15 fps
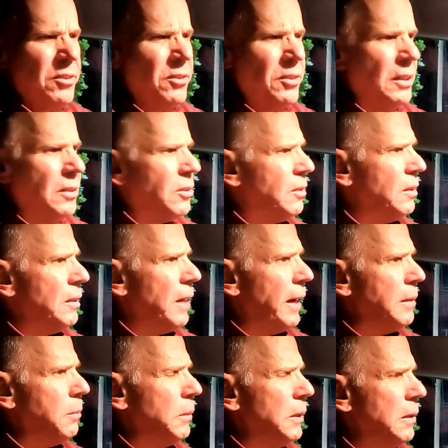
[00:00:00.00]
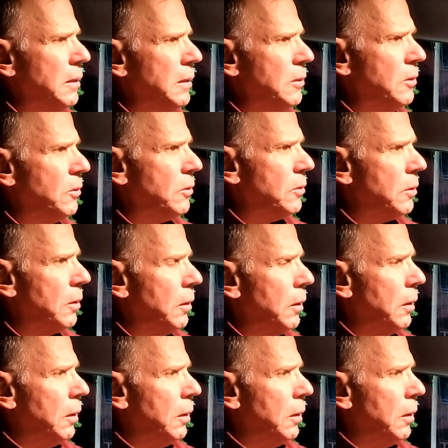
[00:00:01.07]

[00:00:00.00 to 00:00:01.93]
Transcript: 69 minutes,